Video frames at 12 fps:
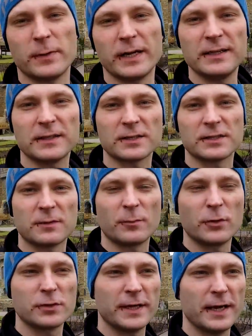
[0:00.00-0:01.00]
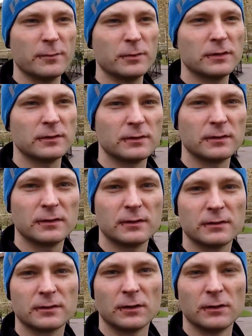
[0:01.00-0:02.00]
a very interesting museum.
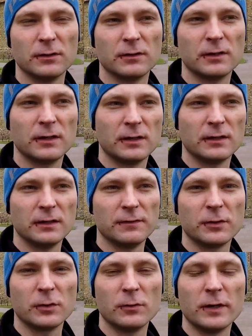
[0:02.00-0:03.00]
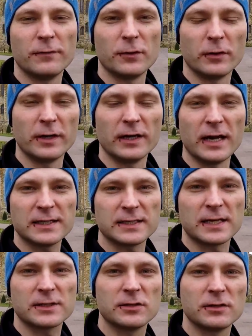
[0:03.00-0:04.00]
So if you're in
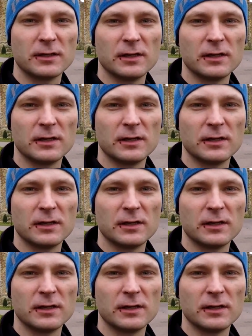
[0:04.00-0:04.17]
Essex,